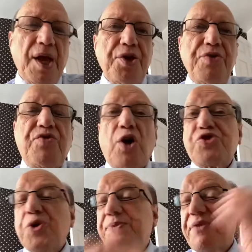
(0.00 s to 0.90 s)
you've got
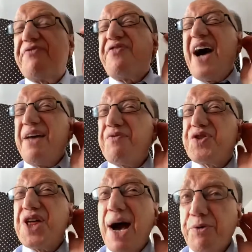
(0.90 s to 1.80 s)
up to
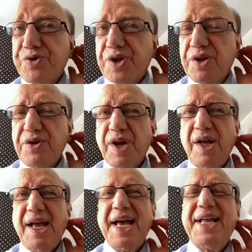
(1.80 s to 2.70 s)
5,000
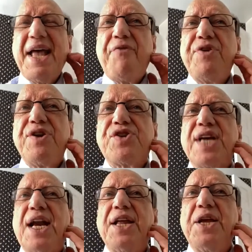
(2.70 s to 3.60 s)
in every
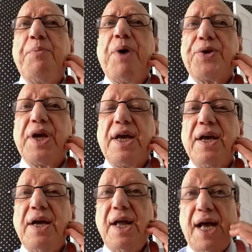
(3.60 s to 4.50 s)
cell in your body.
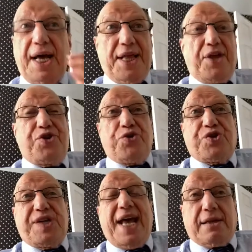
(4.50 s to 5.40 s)
And I just
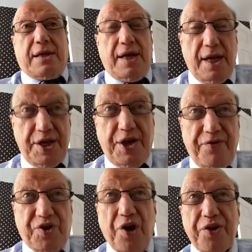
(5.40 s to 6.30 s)
said,
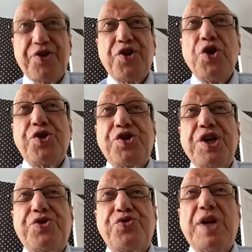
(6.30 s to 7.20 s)
you've got
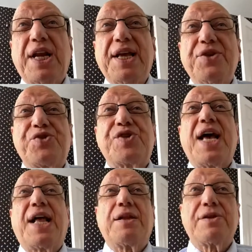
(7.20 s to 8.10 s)
30 trillion
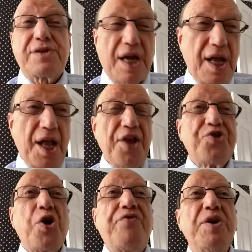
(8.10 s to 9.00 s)
cells.
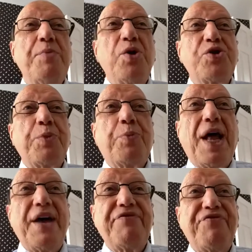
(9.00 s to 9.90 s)
So if you
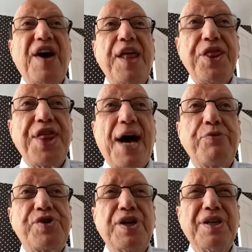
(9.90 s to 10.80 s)
multiply
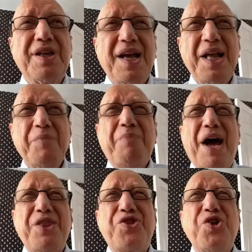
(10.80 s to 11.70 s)
5,000
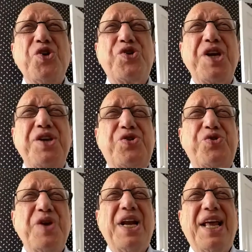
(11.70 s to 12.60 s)
by 30
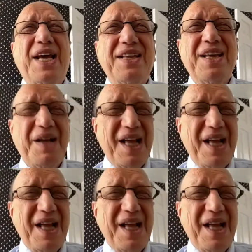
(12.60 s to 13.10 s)
trillion,